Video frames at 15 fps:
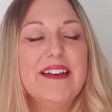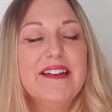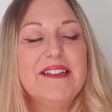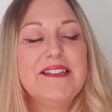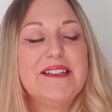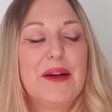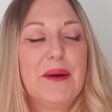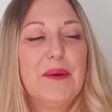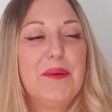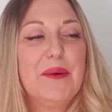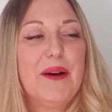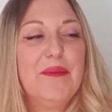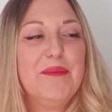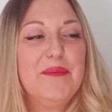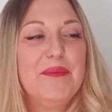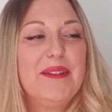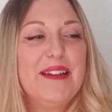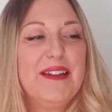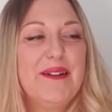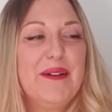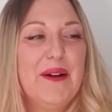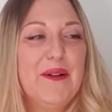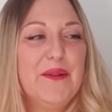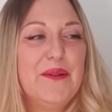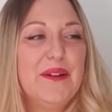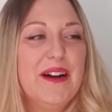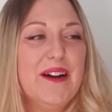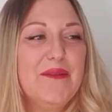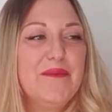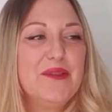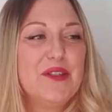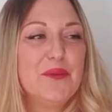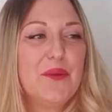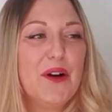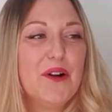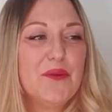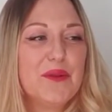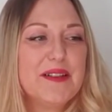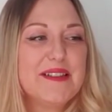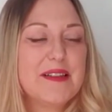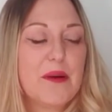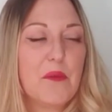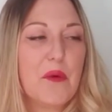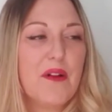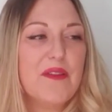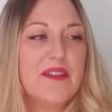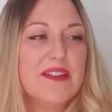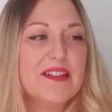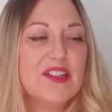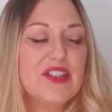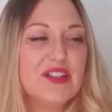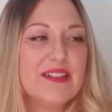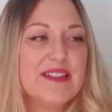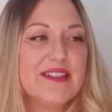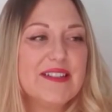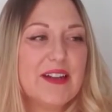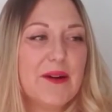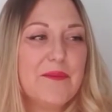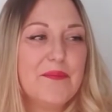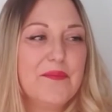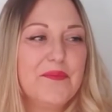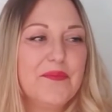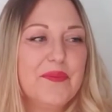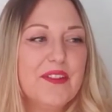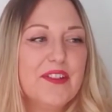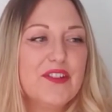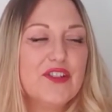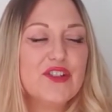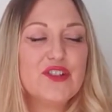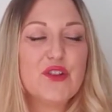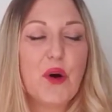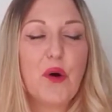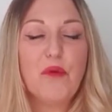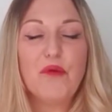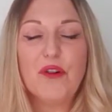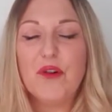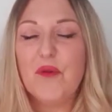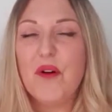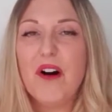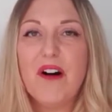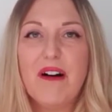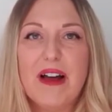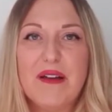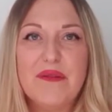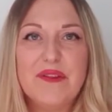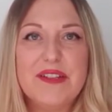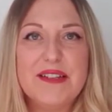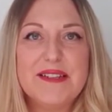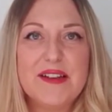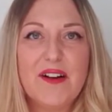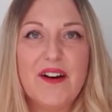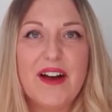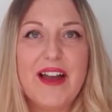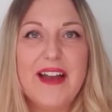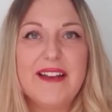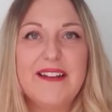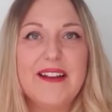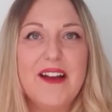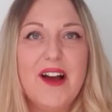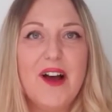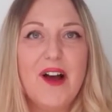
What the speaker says: So you know, to work with someone that's just got a real eye for design.